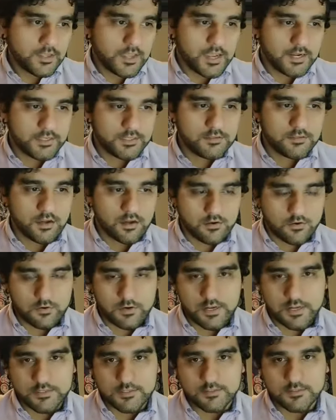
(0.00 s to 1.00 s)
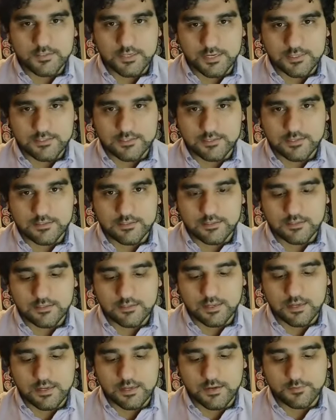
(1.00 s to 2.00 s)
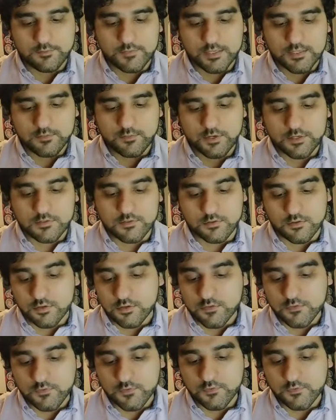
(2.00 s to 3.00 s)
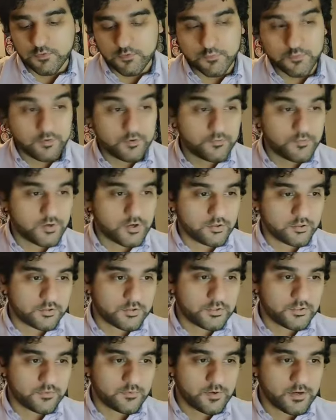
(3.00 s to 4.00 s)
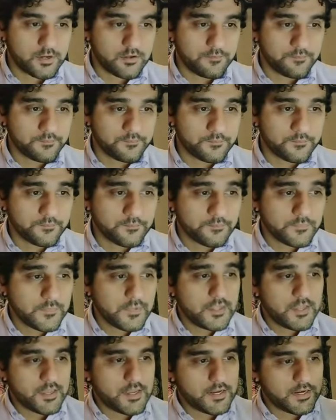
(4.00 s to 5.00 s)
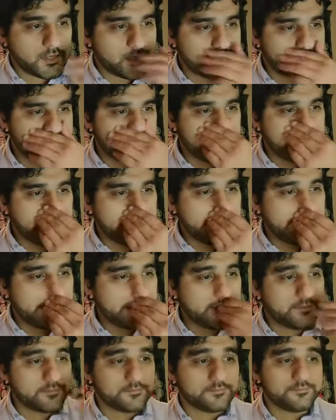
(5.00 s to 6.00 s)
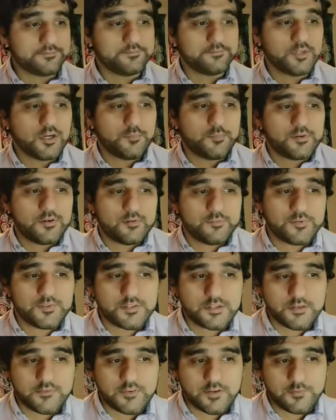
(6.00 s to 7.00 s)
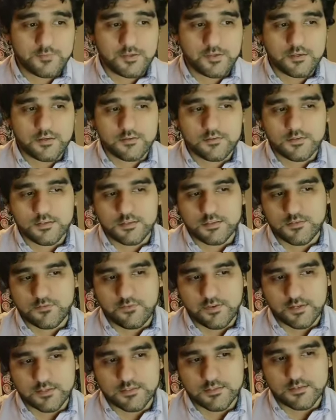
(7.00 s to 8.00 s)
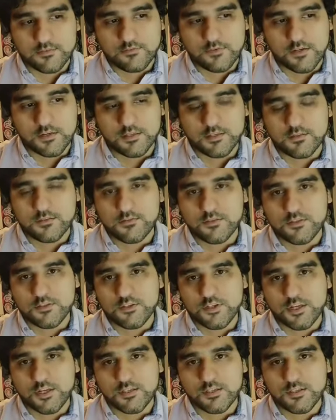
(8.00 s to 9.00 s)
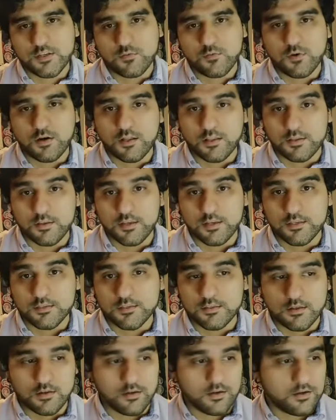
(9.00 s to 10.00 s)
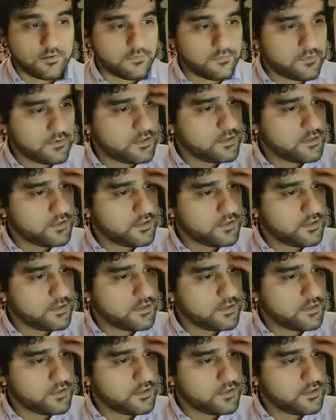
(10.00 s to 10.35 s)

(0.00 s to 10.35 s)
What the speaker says: And it's odorless and tasteless, and that's why it's so useful for food products as well. And it's popular preservative because it's effective and it doesn't change the qualities of